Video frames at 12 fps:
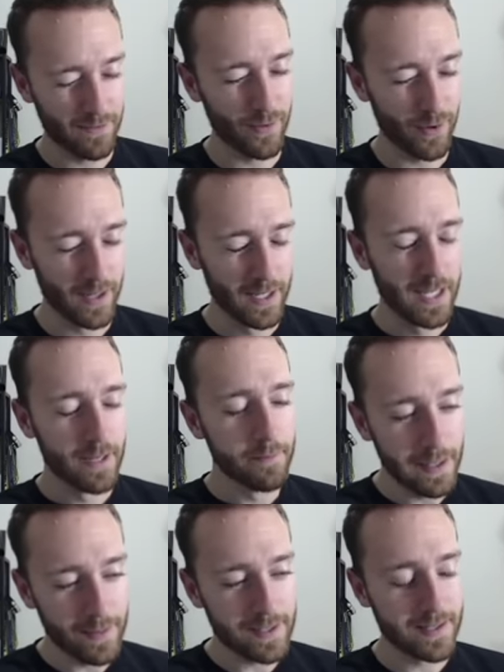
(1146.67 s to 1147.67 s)
for
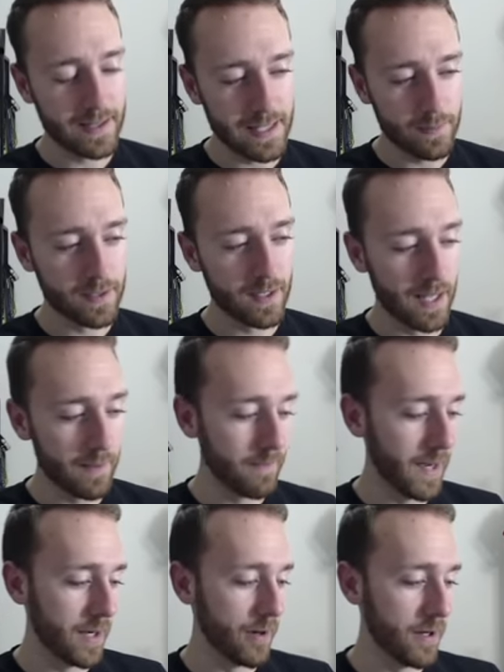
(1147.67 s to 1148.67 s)
maybe Saliba today
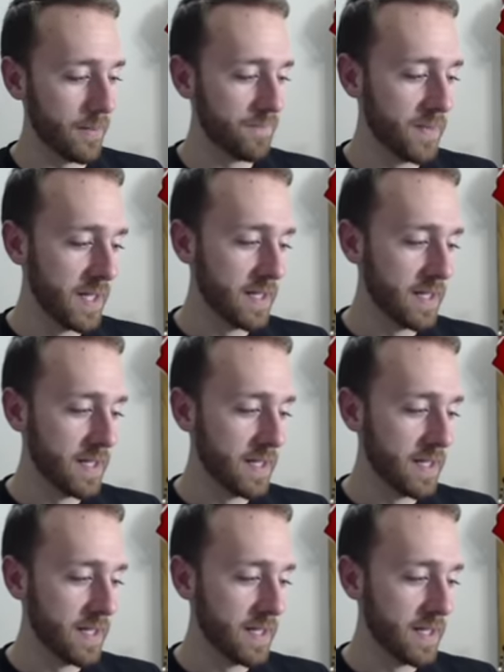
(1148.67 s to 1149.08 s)
might hurt him,